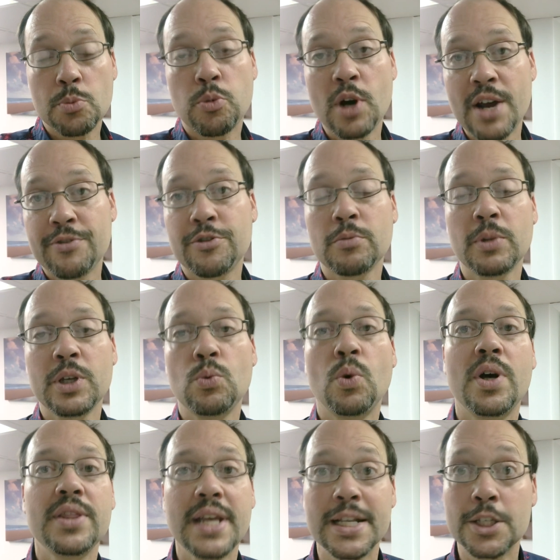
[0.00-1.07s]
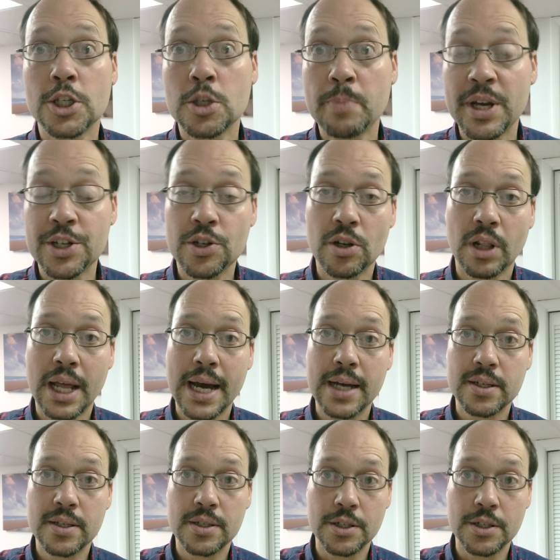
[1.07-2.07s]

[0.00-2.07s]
preferably one that specializes